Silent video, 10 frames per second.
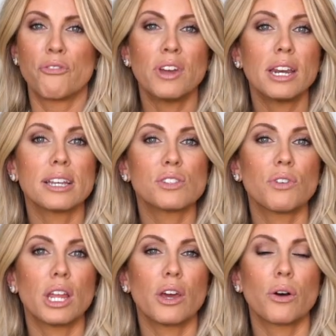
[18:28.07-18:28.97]
fitness
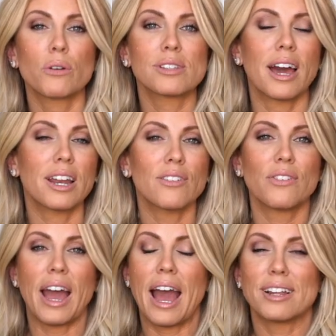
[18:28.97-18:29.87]
videos, kind
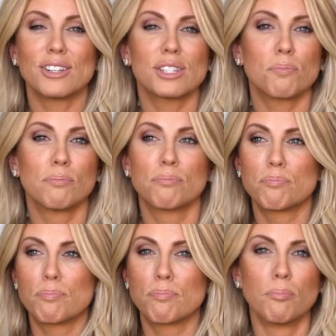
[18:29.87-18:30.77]
of just
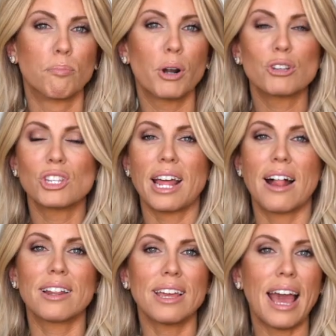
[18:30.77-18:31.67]

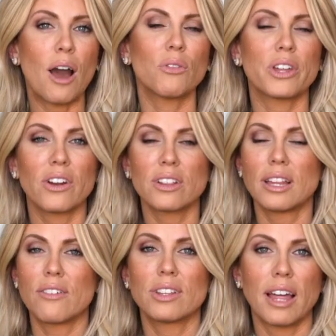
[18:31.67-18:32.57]
personality out there,
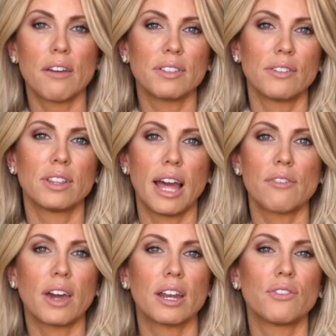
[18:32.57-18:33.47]
love and life, live and
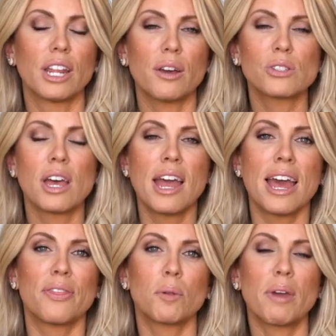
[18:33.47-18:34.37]
life kind of videos,
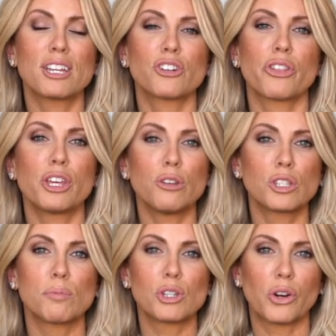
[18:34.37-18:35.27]
then make sure that you
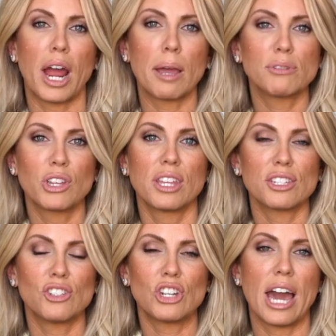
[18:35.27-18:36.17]
subscribe to
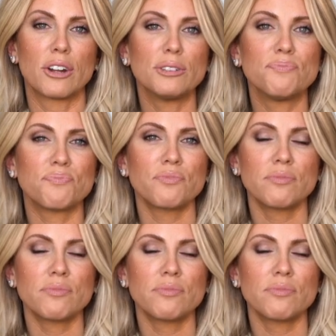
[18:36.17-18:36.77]
this channel.